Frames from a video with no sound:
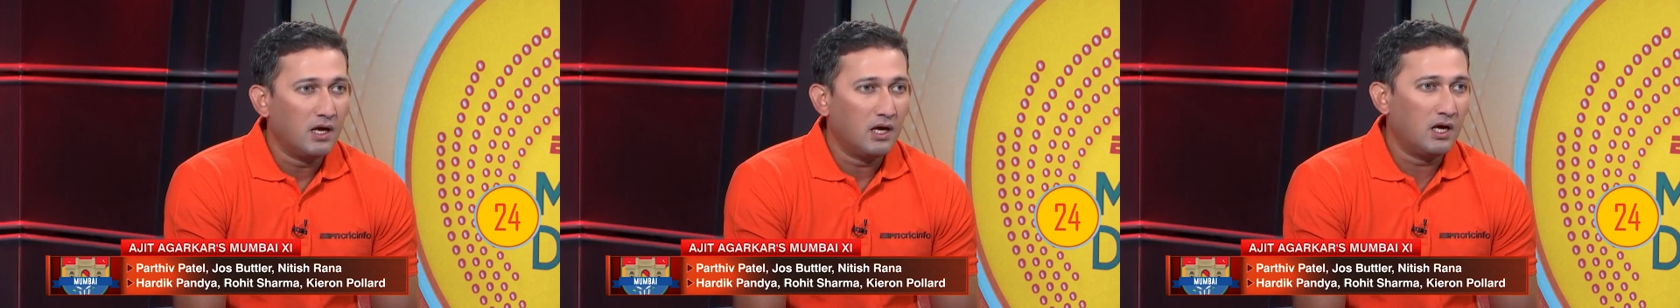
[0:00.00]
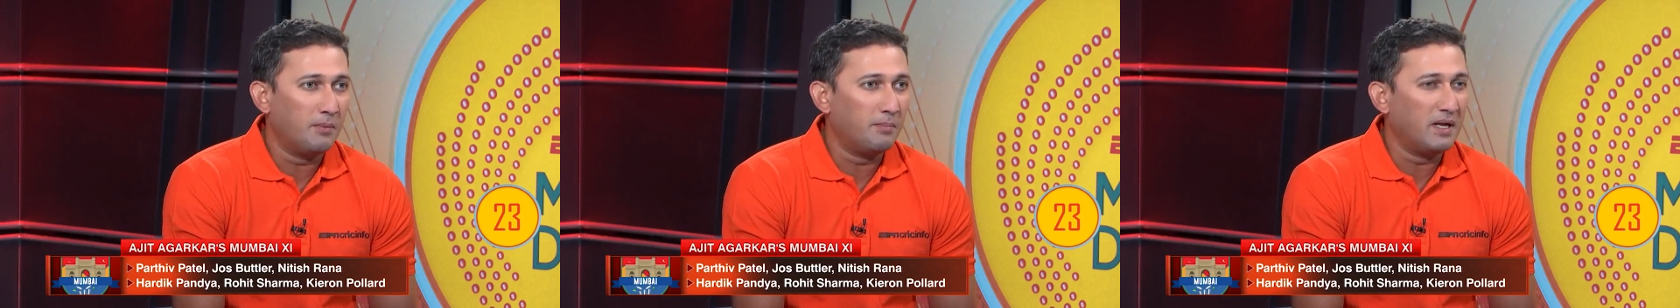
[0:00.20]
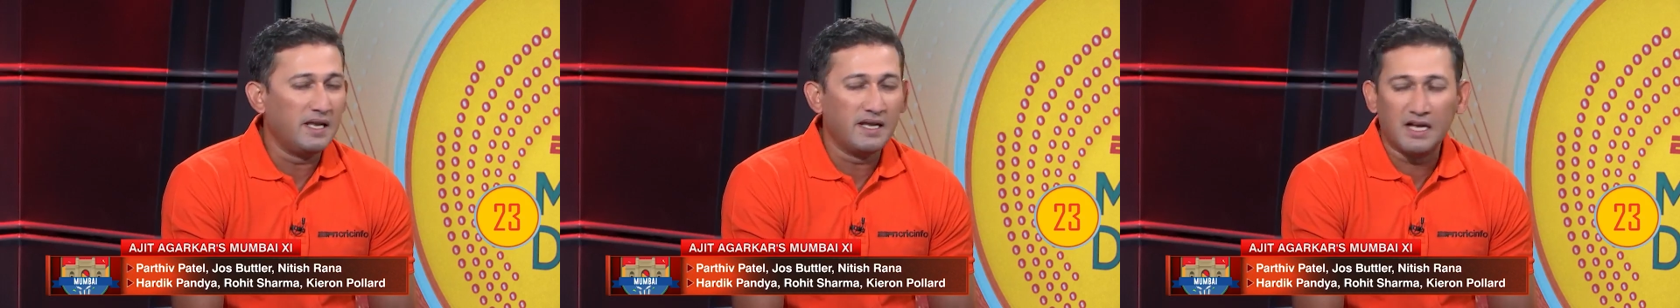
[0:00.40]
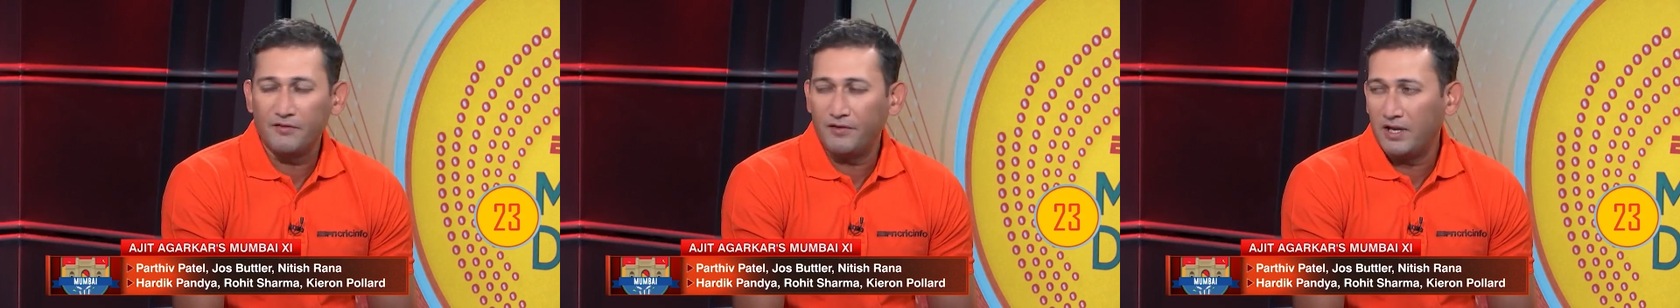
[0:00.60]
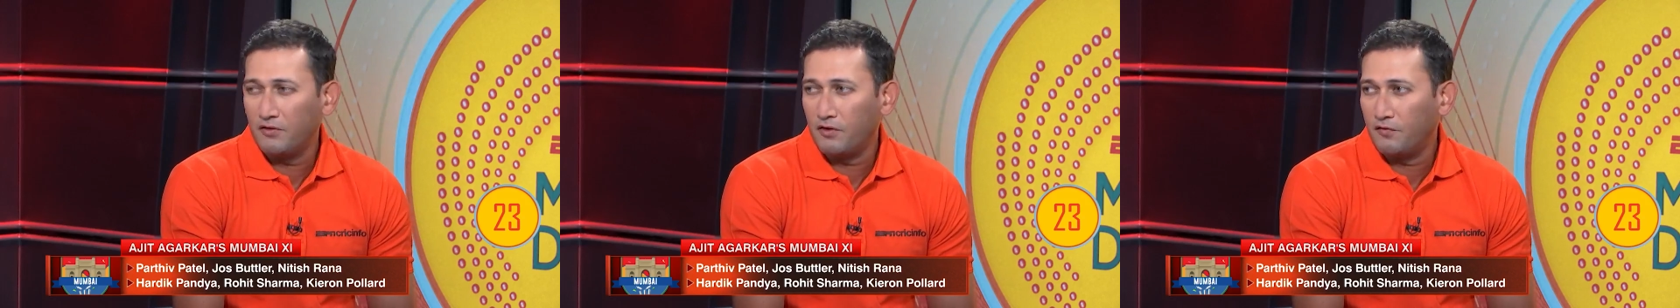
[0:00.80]
Uh, Malinga,
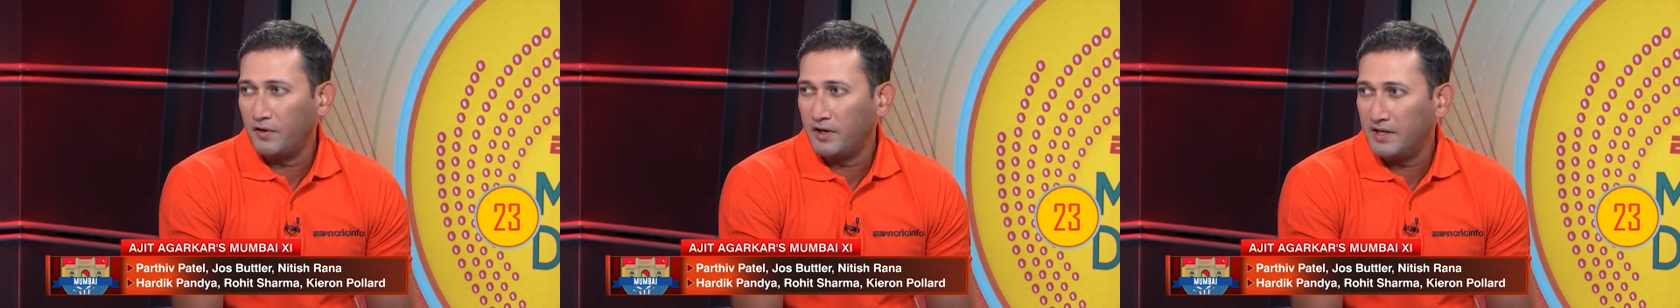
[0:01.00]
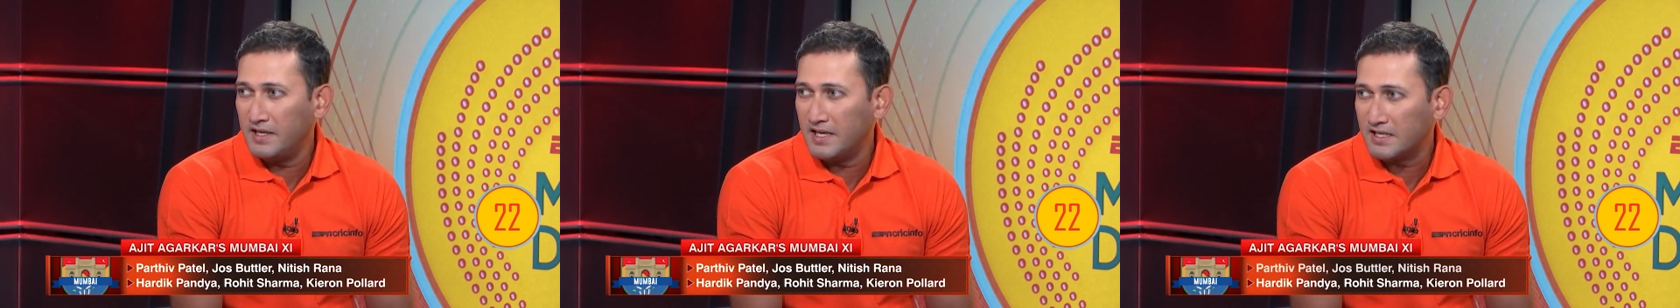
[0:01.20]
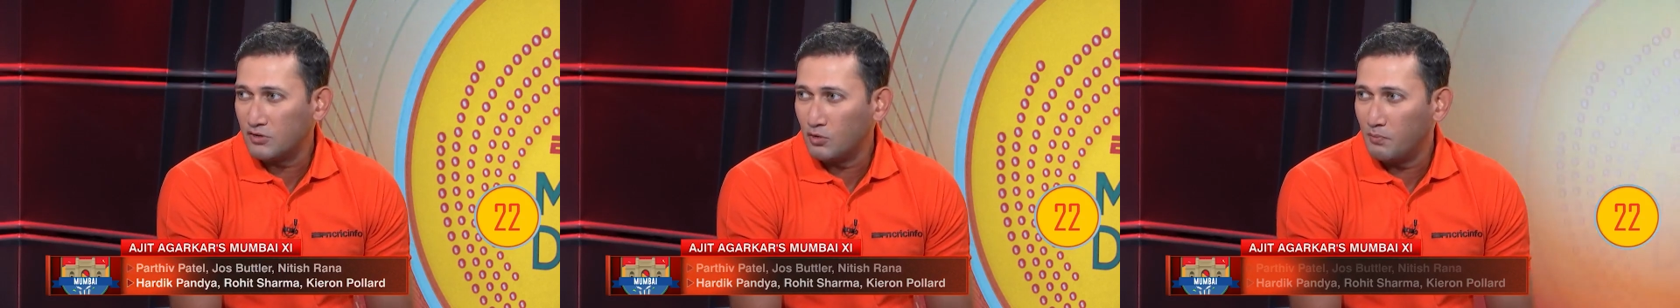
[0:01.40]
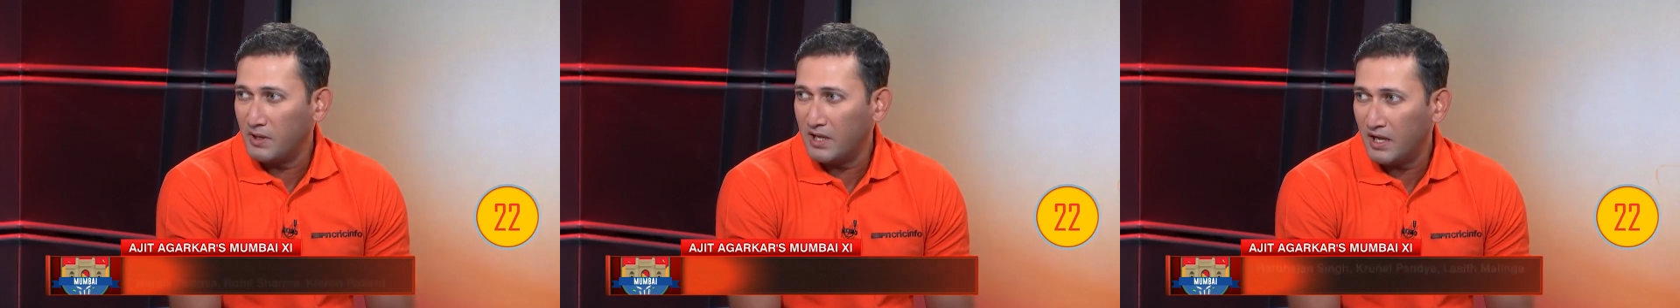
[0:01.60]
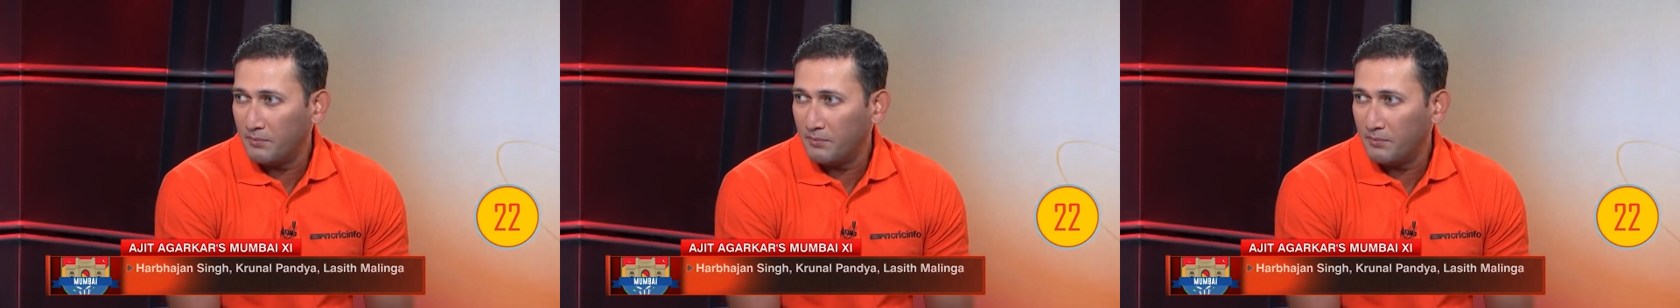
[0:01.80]
whenever fit, he has to play.